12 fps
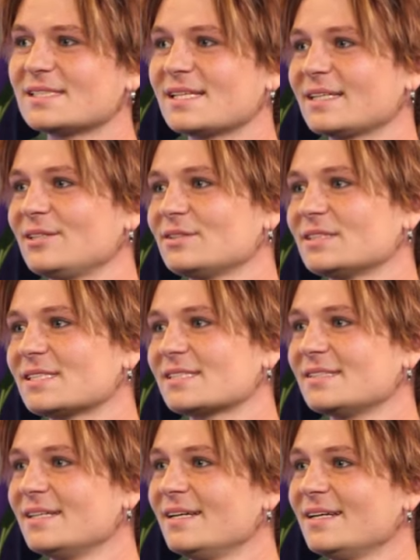it's like you're just,
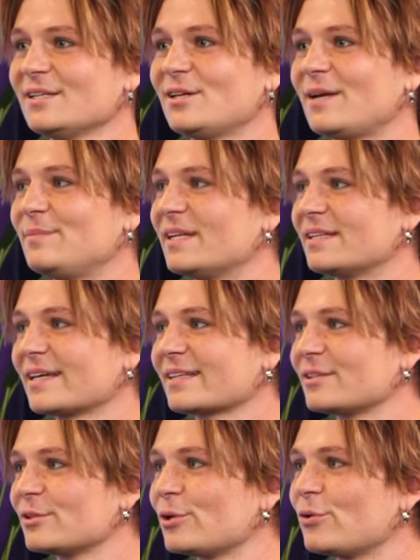you know, I'd been in like
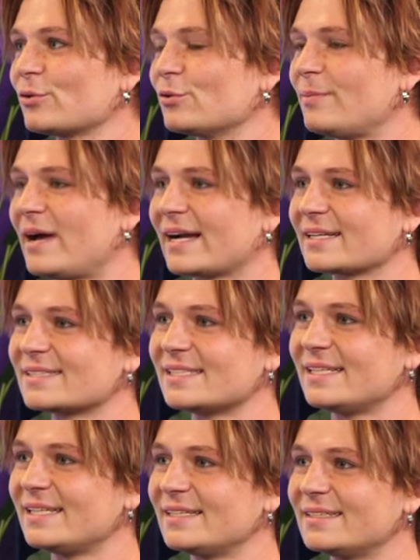the local
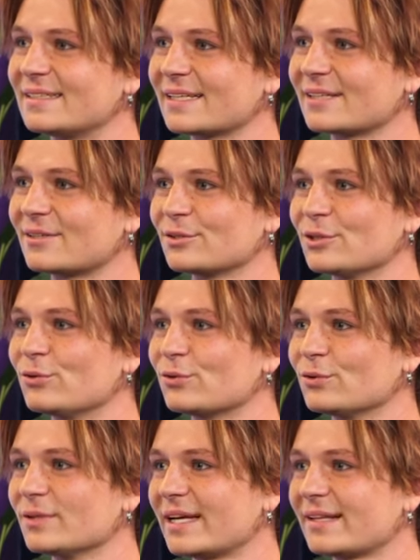magazine, like on a
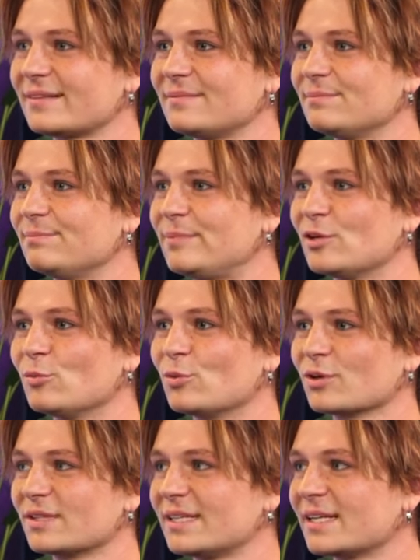local
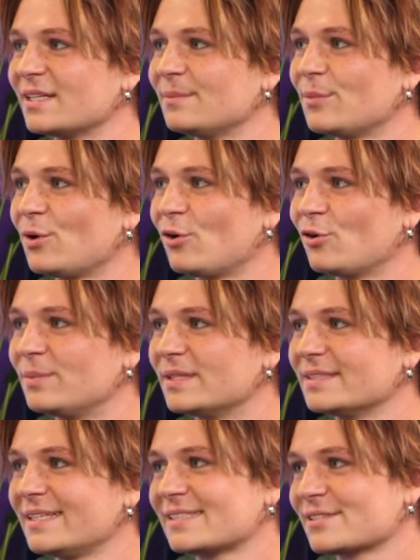billboard thing in the mall, but
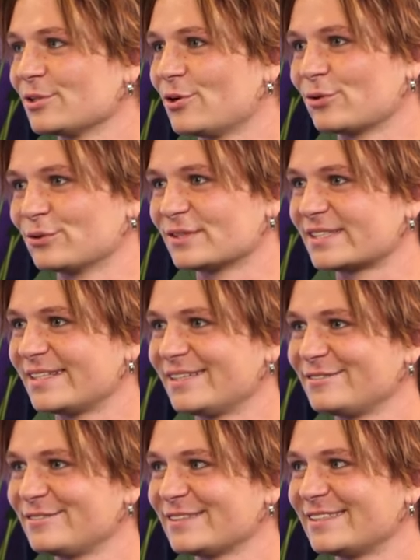that's local
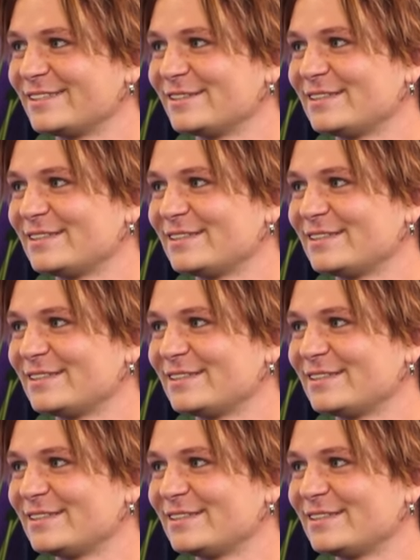stuff, you know,